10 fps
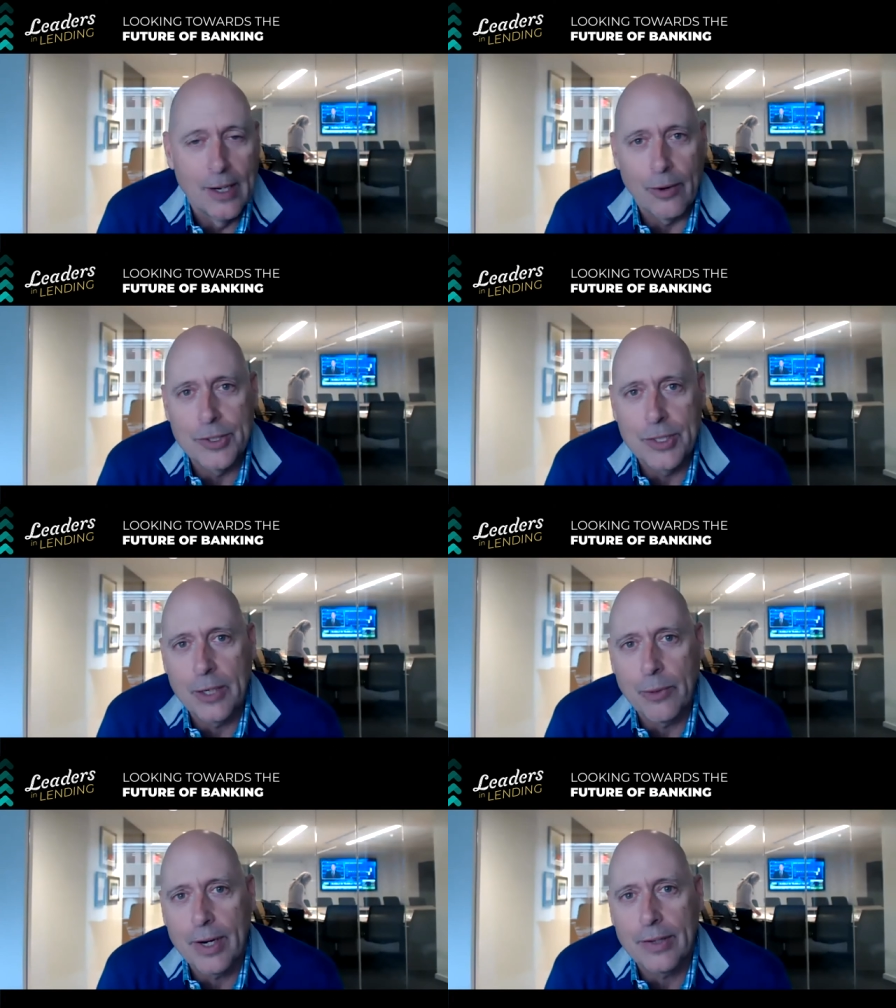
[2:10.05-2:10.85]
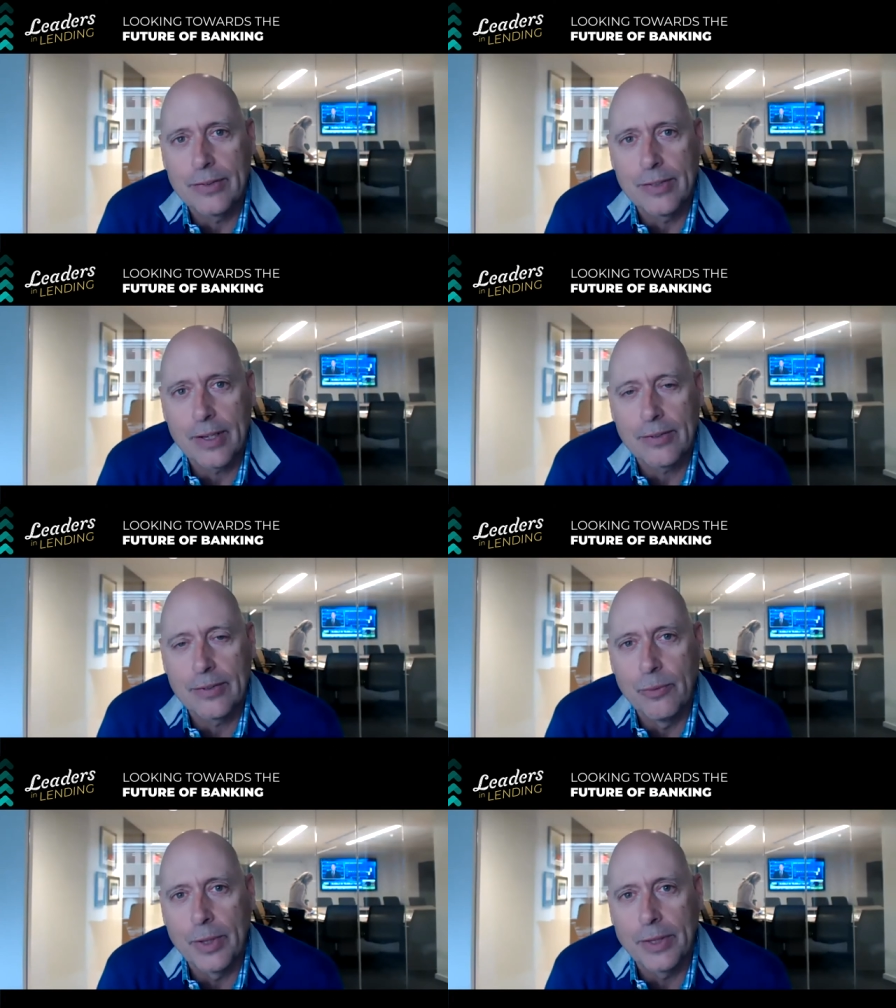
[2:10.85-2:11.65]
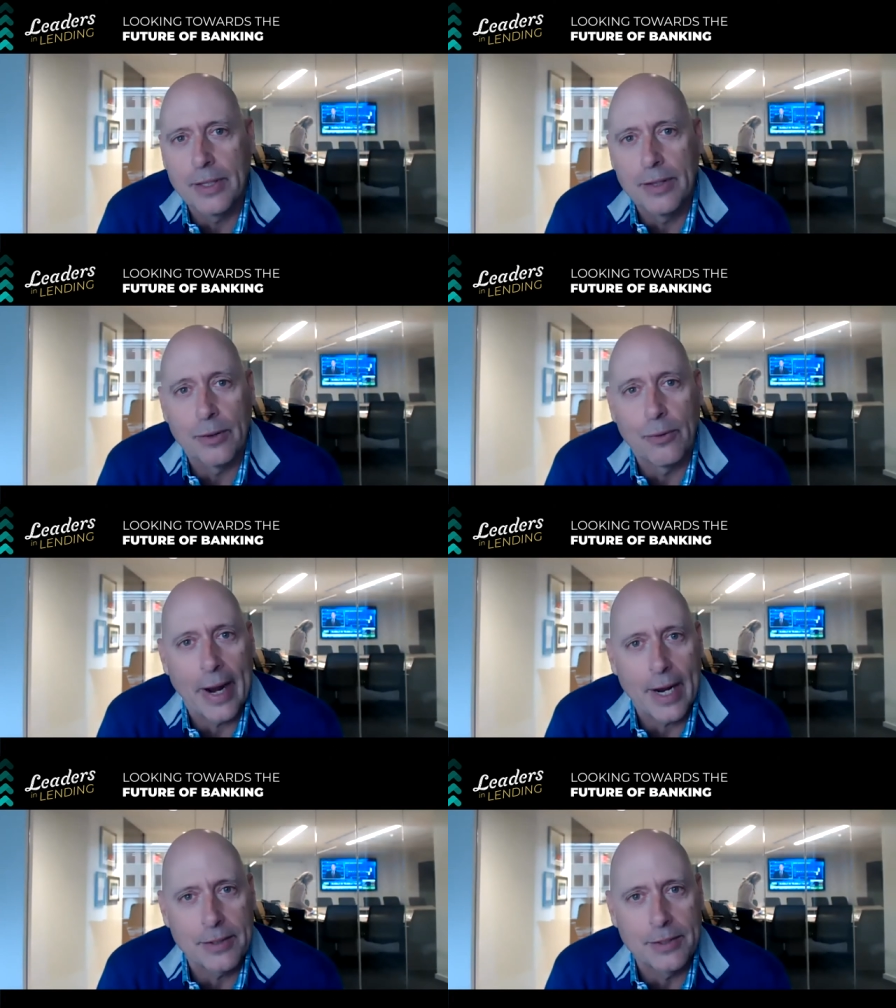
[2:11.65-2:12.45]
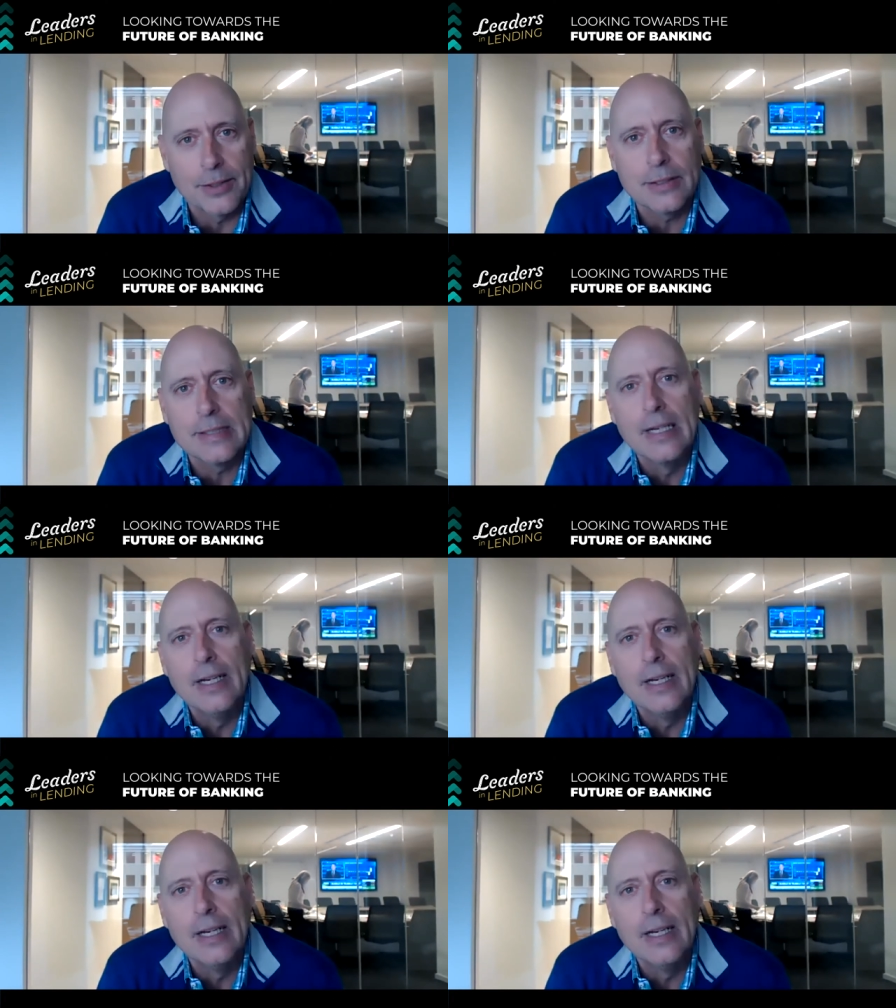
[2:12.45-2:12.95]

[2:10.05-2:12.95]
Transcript: on January 6th with yeah. the rioters.